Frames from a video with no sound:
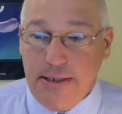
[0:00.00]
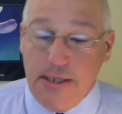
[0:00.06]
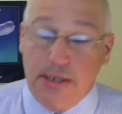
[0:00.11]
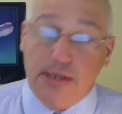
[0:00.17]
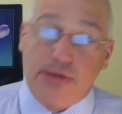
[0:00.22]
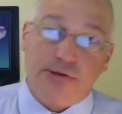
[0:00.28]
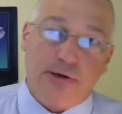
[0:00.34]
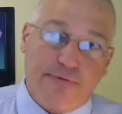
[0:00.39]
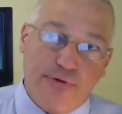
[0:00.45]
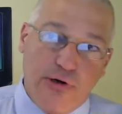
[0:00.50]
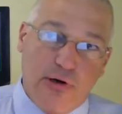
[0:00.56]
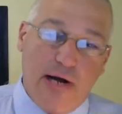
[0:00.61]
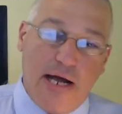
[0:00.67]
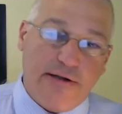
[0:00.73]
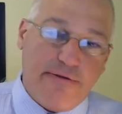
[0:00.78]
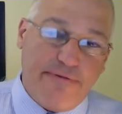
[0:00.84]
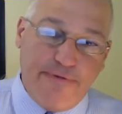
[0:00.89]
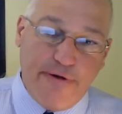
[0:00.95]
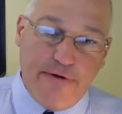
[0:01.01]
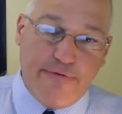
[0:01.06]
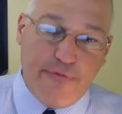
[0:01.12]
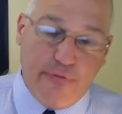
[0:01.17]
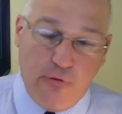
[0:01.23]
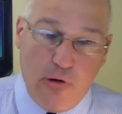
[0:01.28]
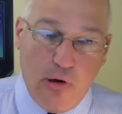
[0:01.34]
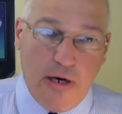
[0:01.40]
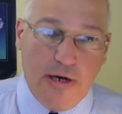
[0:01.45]
So if you're on the 5th
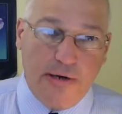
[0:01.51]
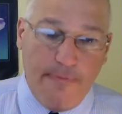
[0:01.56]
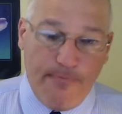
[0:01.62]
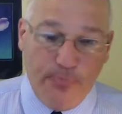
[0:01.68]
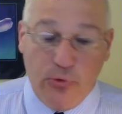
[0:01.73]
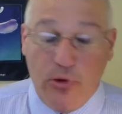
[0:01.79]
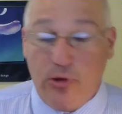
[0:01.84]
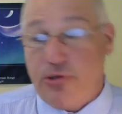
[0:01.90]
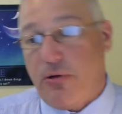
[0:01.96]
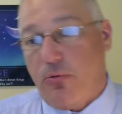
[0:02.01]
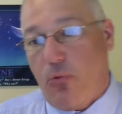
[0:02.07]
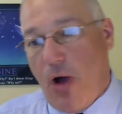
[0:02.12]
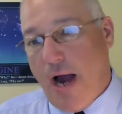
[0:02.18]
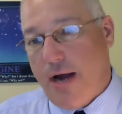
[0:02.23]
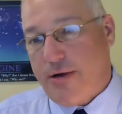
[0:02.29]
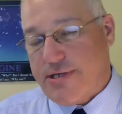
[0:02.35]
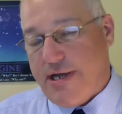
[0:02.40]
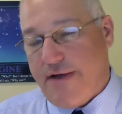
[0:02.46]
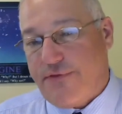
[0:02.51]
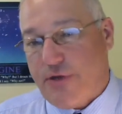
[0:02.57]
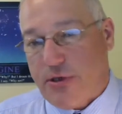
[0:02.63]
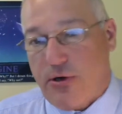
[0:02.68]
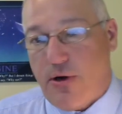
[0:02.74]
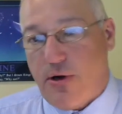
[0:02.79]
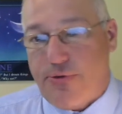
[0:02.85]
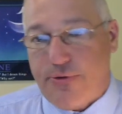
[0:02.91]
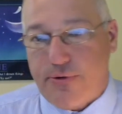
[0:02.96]
floor, well, your wires have to
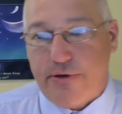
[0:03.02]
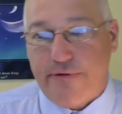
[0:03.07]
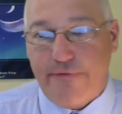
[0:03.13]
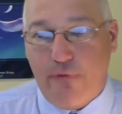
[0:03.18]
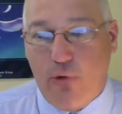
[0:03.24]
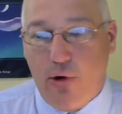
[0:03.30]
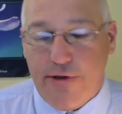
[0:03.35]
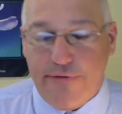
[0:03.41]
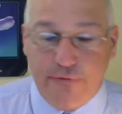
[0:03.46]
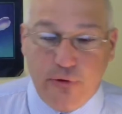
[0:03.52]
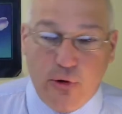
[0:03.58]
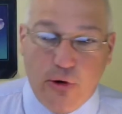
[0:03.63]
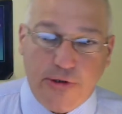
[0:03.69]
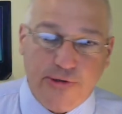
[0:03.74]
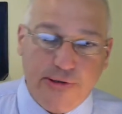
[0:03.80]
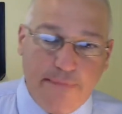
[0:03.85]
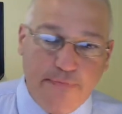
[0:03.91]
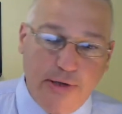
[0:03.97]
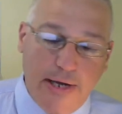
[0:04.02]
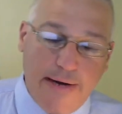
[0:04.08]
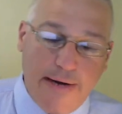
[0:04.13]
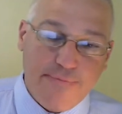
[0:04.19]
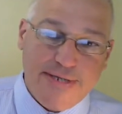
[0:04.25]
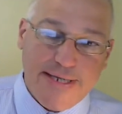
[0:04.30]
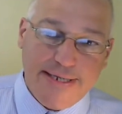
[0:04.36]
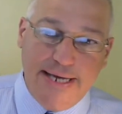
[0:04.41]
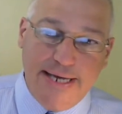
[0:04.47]
go through the 4th floor sometimes
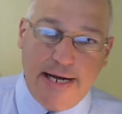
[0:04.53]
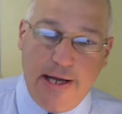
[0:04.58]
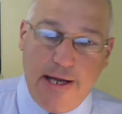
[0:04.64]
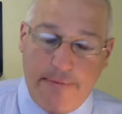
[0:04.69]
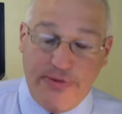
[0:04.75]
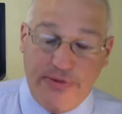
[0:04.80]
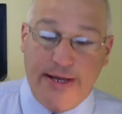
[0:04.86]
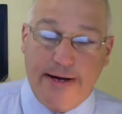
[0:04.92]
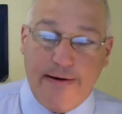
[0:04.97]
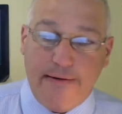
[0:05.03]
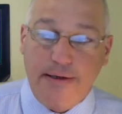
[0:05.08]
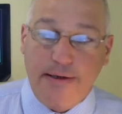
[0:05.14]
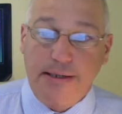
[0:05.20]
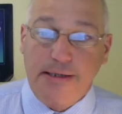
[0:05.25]
to get up there.